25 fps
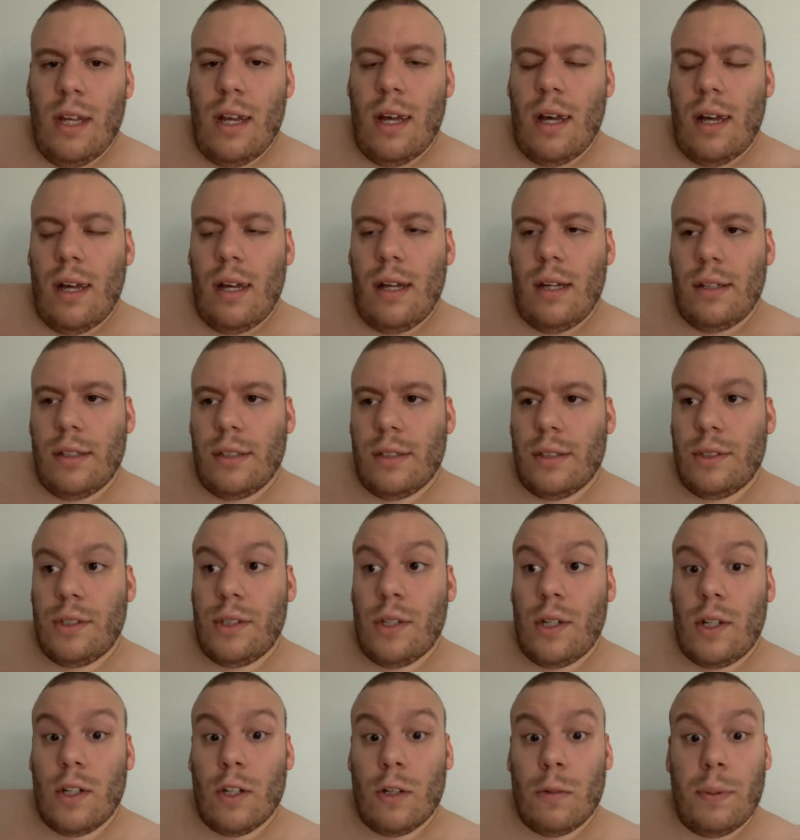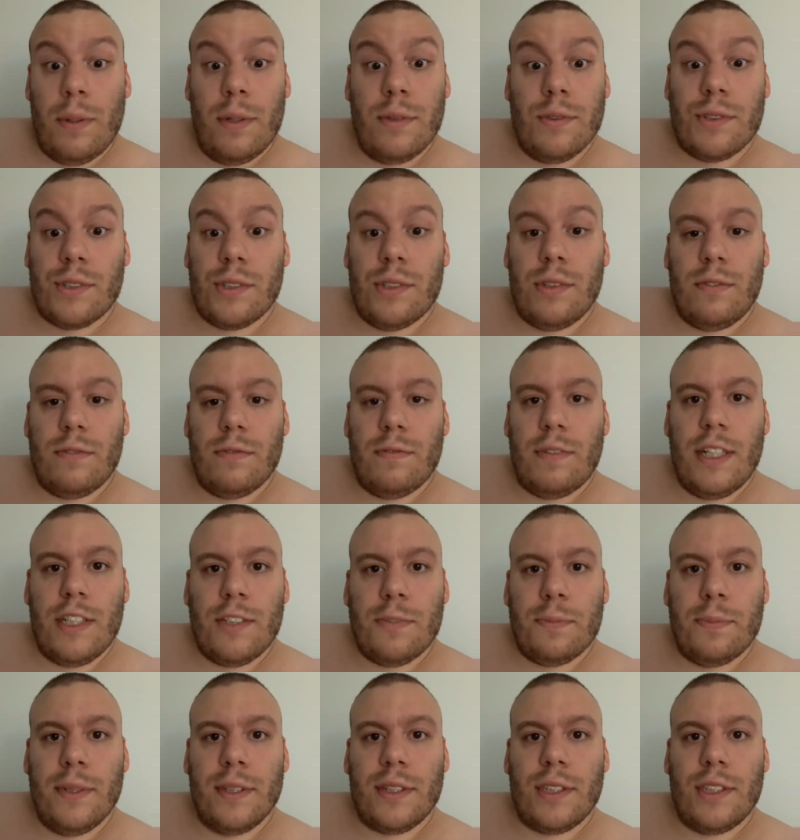Her daughter posted on
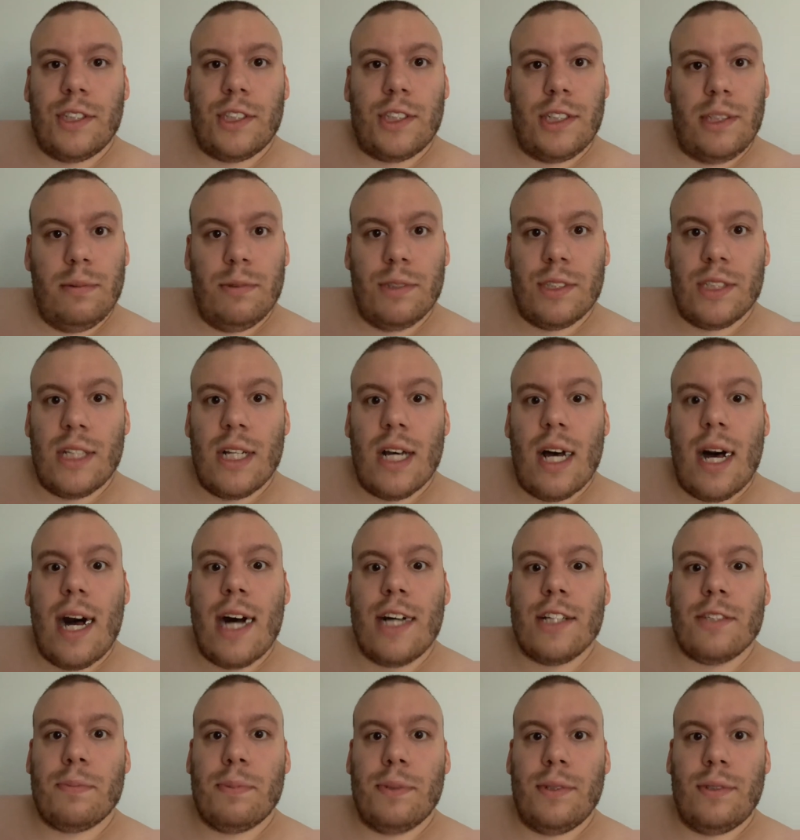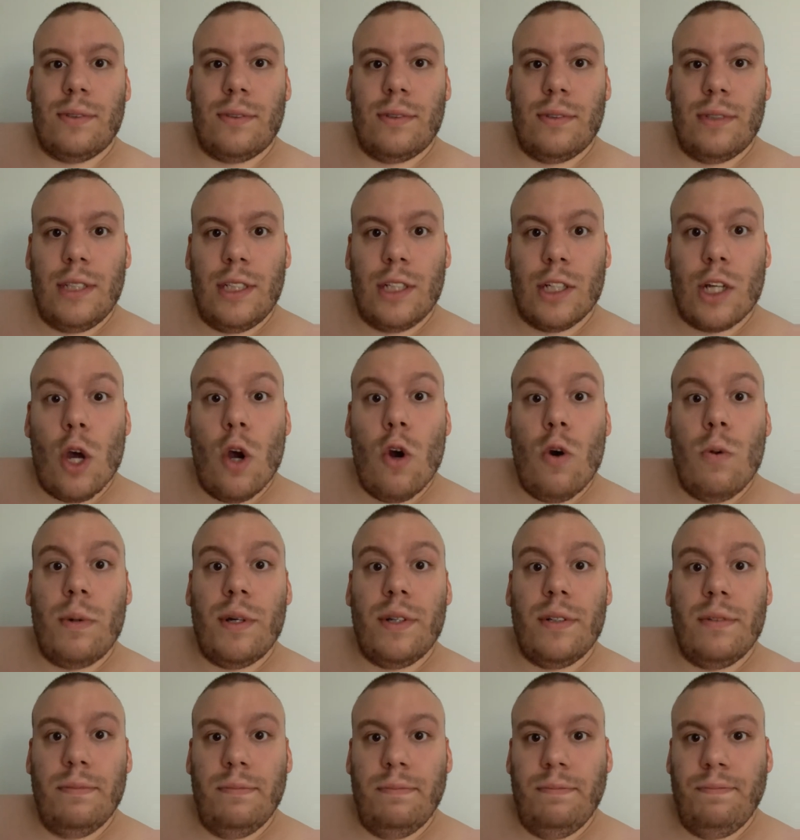Facebook that she was in the hospital in a
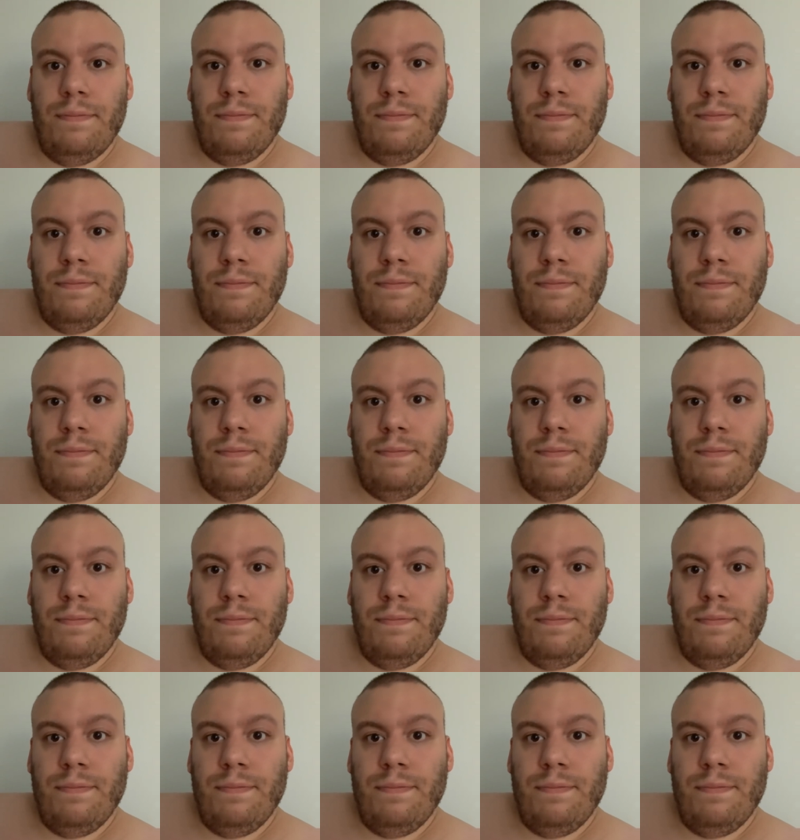coma.